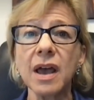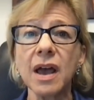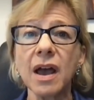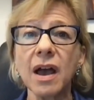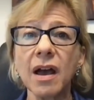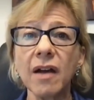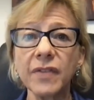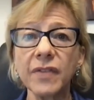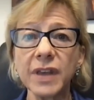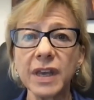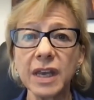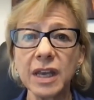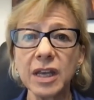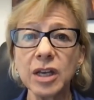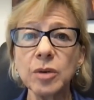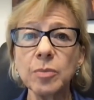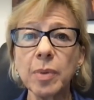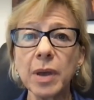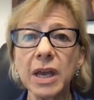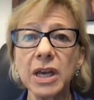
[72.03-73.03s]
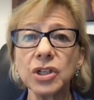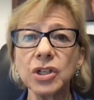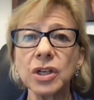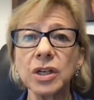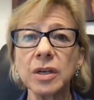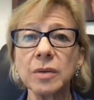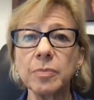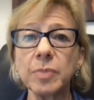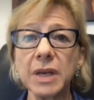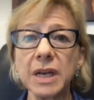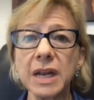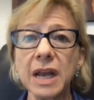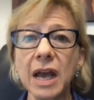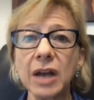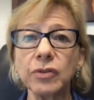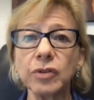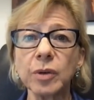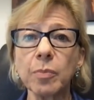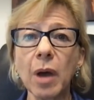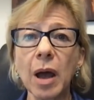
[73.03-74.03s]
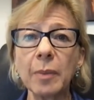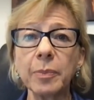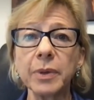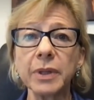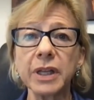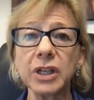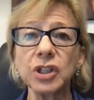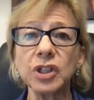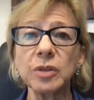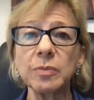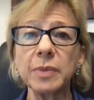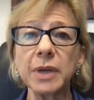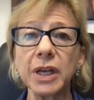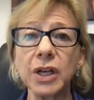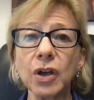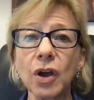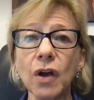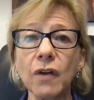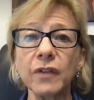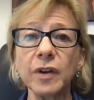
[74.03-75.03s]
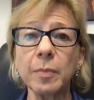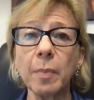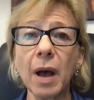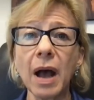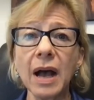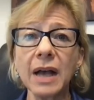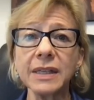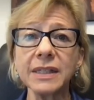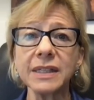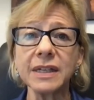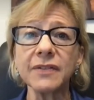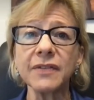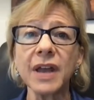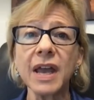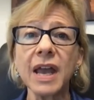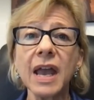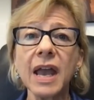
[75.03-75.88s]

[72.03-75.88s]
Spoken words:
of the inpatient pediatric population being COVID positive.